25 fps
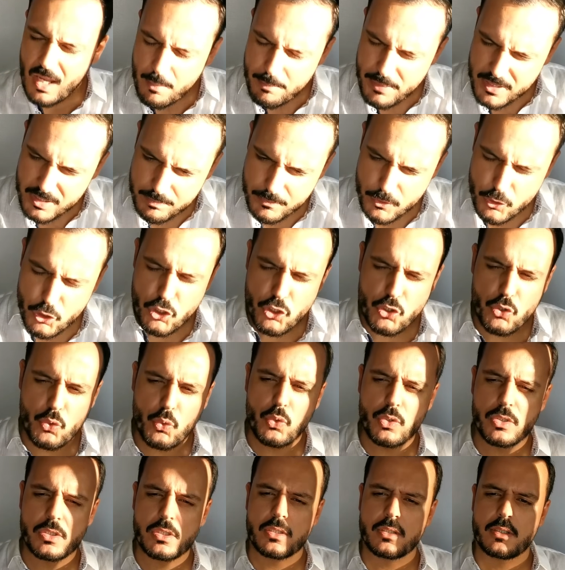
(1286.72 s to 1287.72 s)
a bit
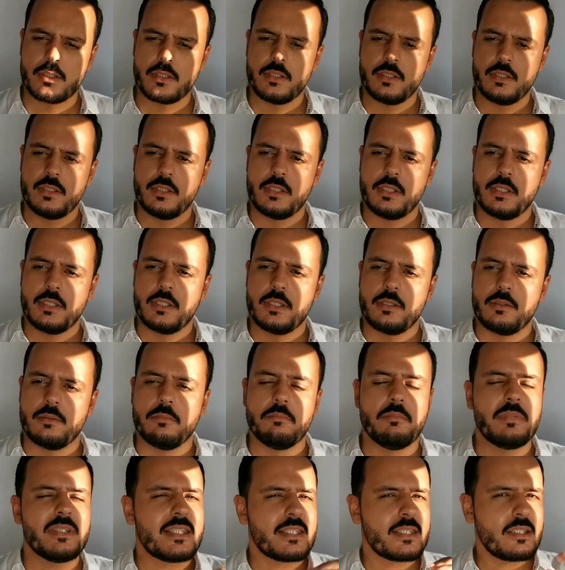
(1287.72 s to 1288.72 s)
mature,
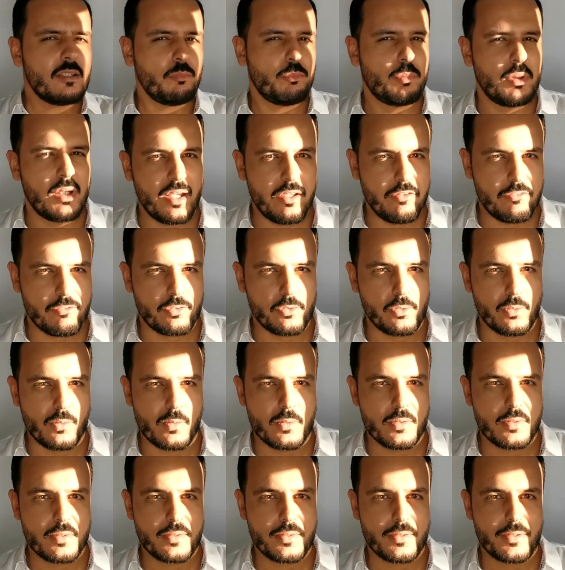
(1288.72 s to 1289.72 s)
but still
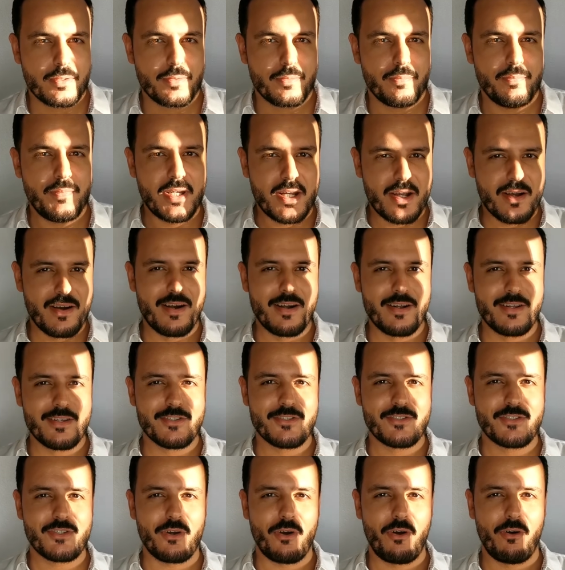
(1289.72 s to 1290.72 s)
playful
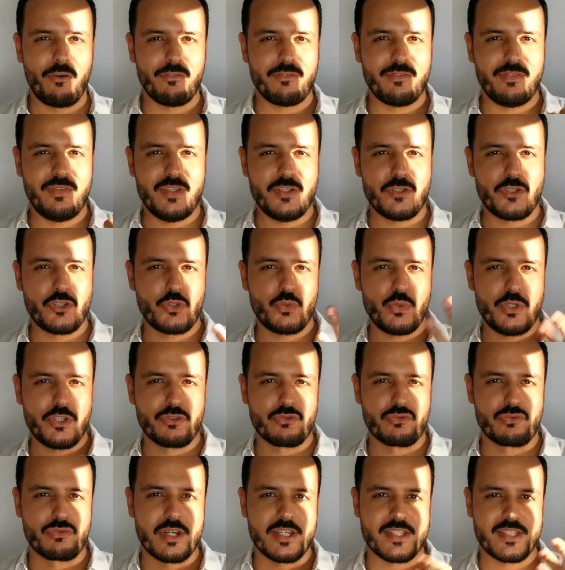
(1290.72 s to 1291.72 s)
because of the
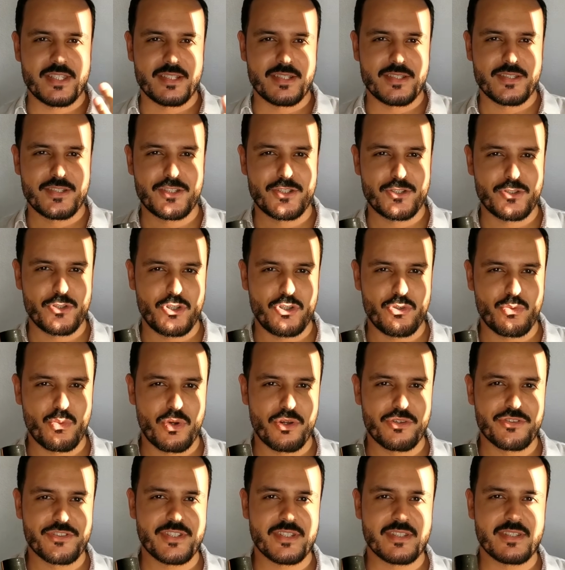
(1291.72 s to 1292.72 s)
sweet resinous
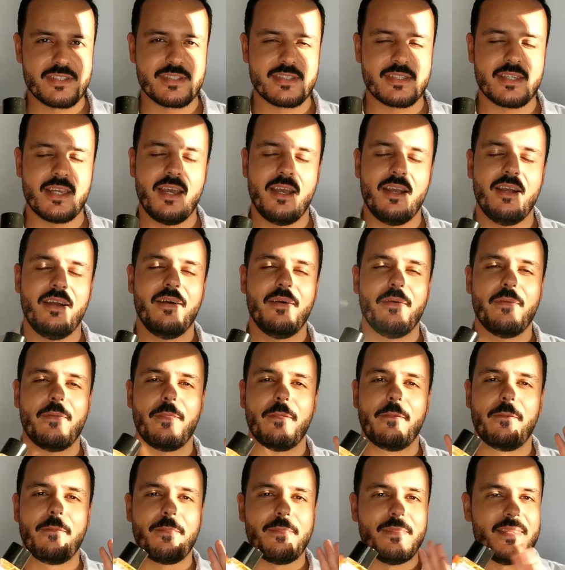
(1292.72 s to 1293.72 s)
nuances
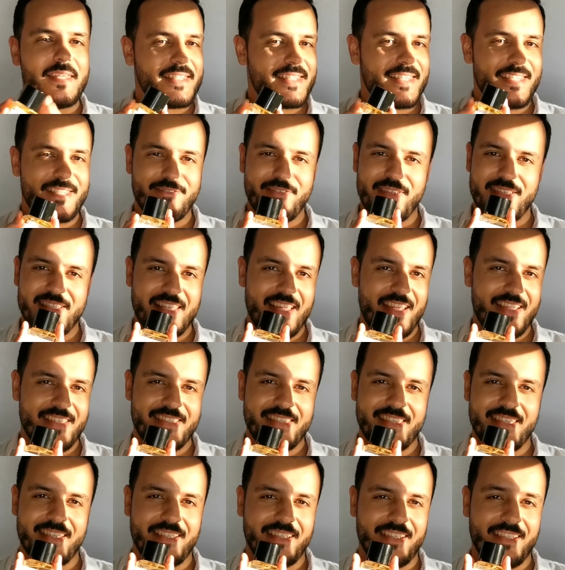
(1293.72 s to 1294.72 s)
this is
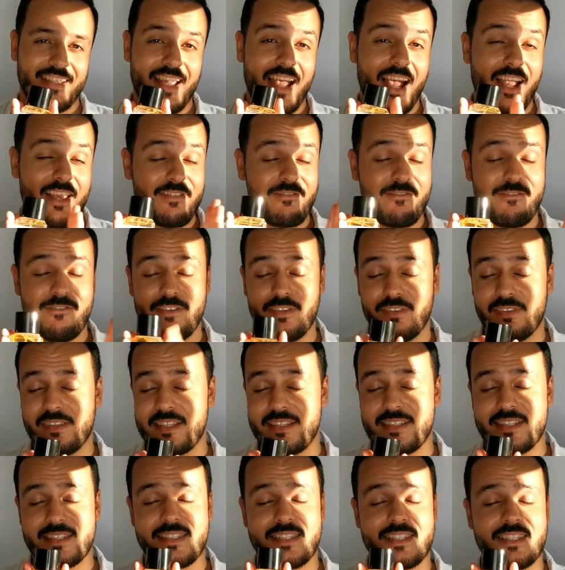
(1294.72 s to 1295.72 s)
fantastic. I feel
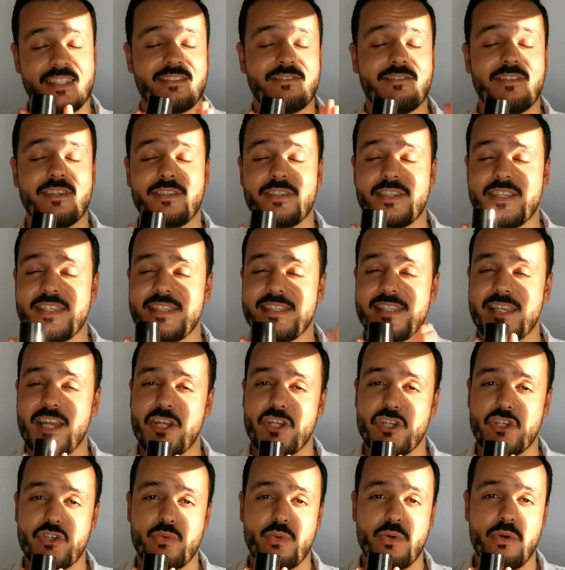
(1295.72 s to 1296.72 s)
that this is very
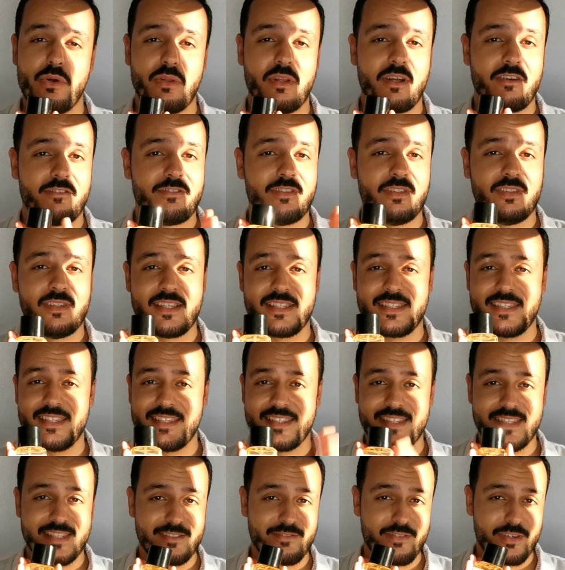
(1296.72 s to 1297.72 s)
sensual. I feel that
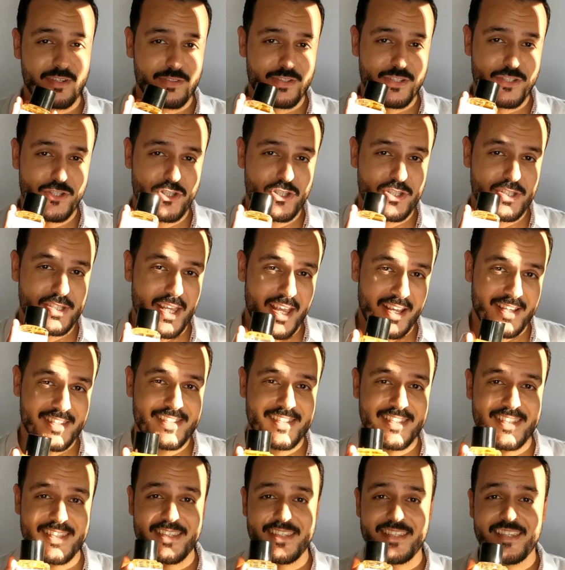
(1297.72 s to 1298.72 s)
this is very
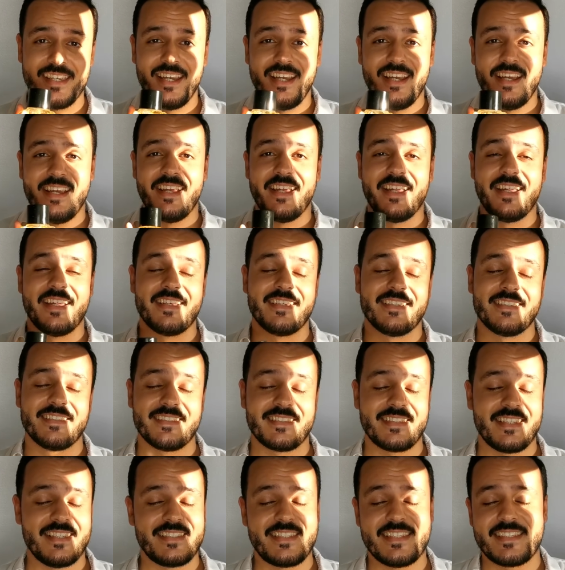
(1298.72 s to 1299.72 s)
sexy,
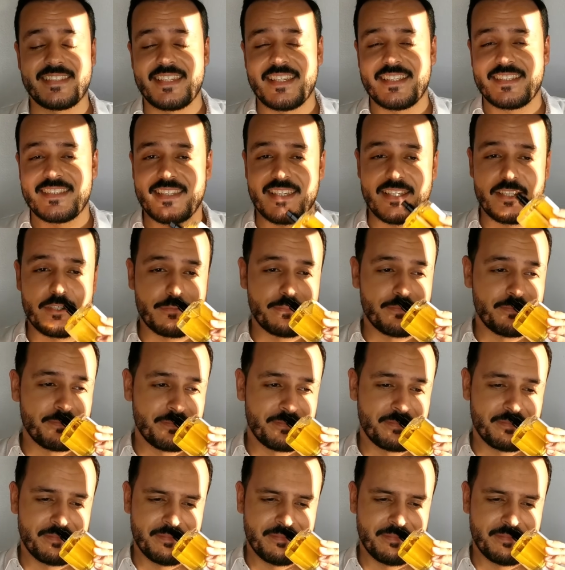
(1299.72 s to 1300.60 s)
and it's a scent that,